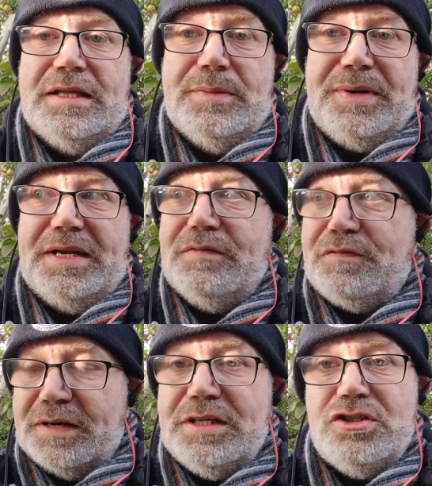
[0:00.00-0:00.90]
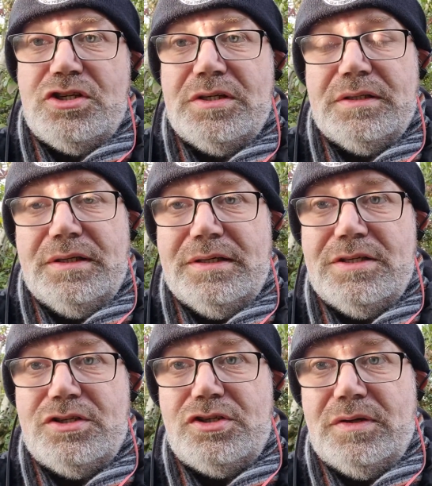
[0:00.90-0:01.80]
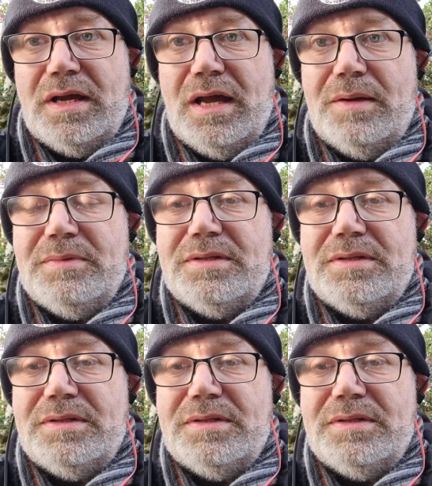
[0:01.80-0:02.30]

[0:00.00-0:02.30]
The Brighton Fringe is due to happen,